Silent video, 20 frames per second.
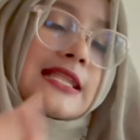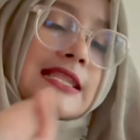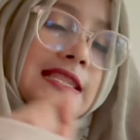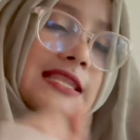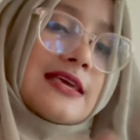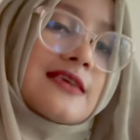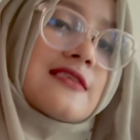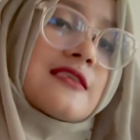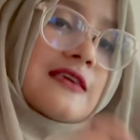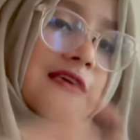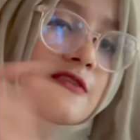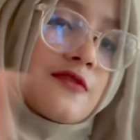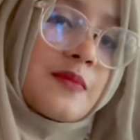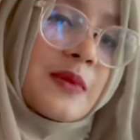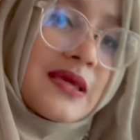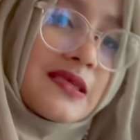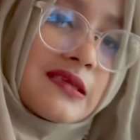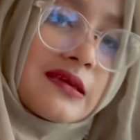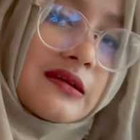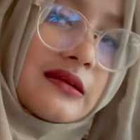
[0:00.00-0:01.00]
This is
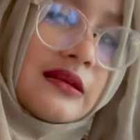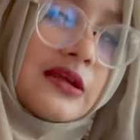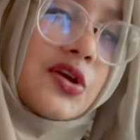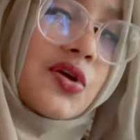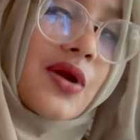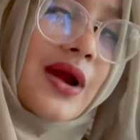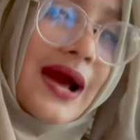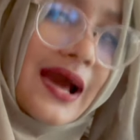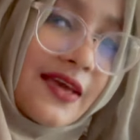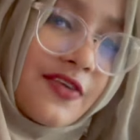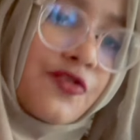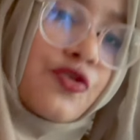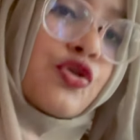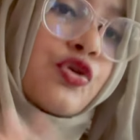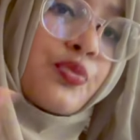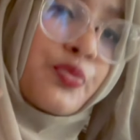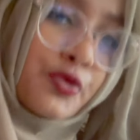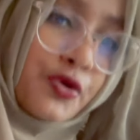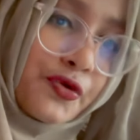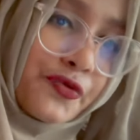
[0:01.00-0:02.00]
basically your high
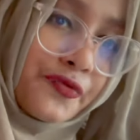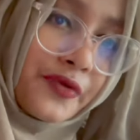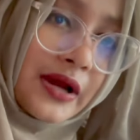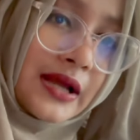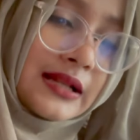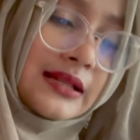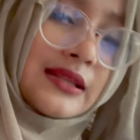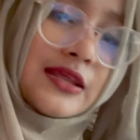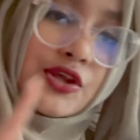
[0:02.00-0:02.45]
school profile.